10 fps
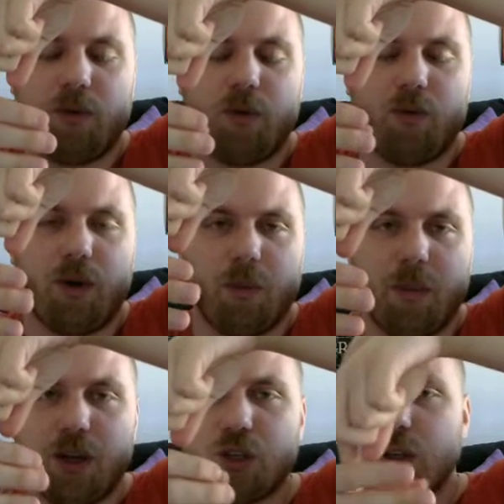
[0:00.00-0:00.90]
of
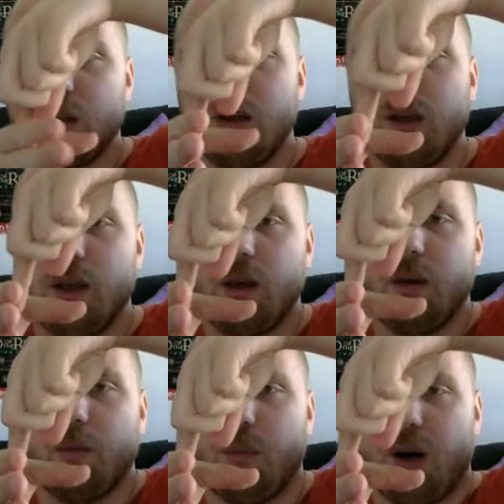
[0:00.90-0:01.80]
animation,
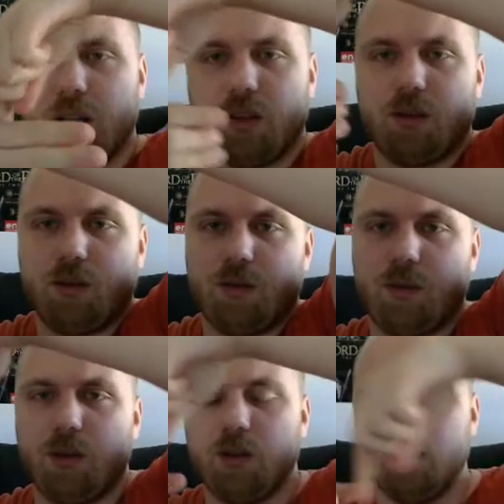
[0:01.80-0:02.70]
but
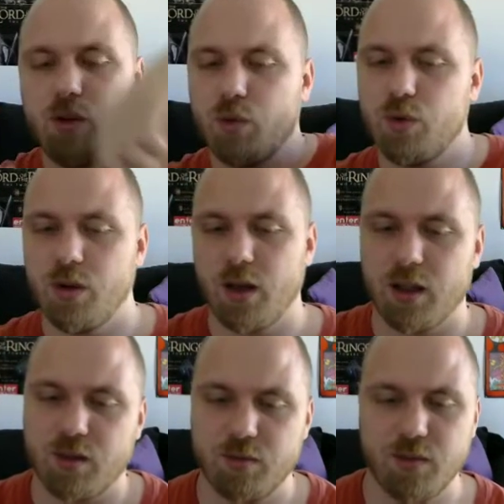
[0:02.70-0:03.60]

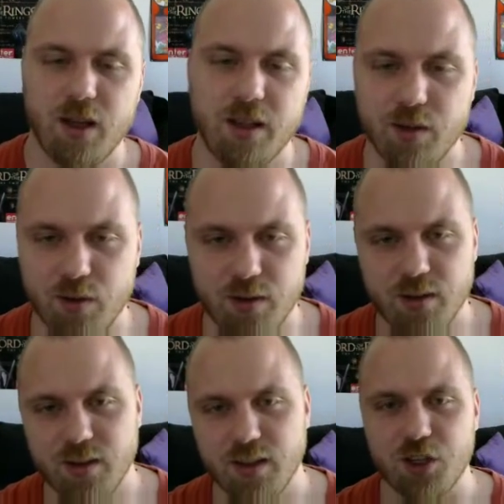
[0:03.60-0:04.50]
I'm
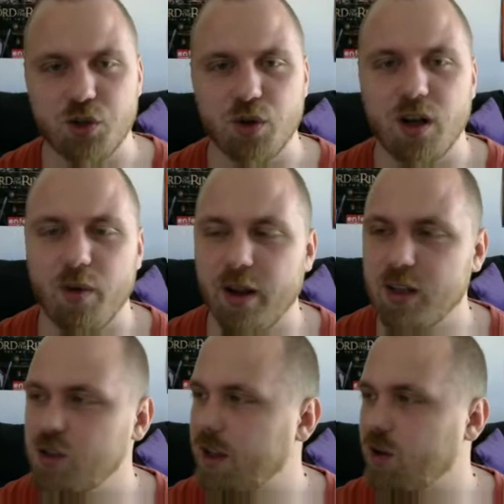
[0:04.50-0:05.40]
not sure how
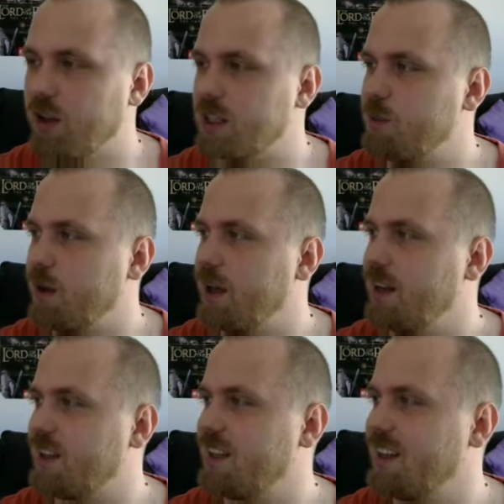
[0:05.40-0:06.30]
else I could explain
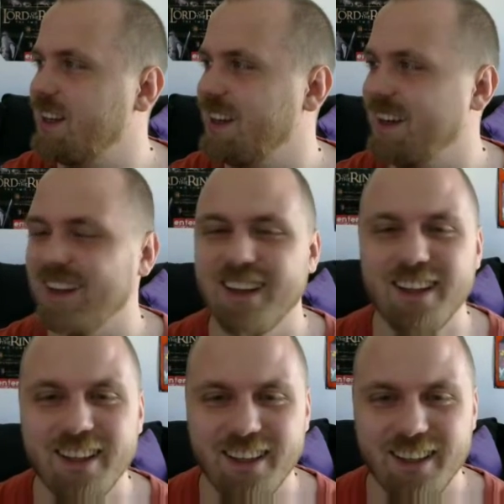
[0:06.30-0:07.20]
it.
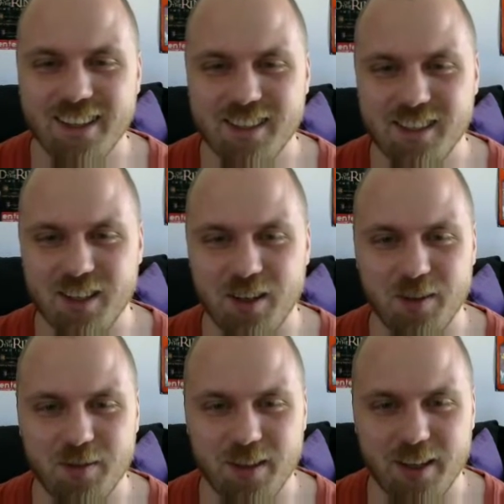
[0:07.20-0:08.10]
So
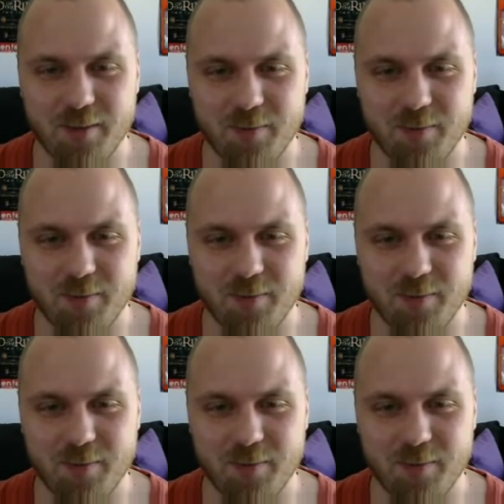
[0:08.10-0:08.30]
yeah,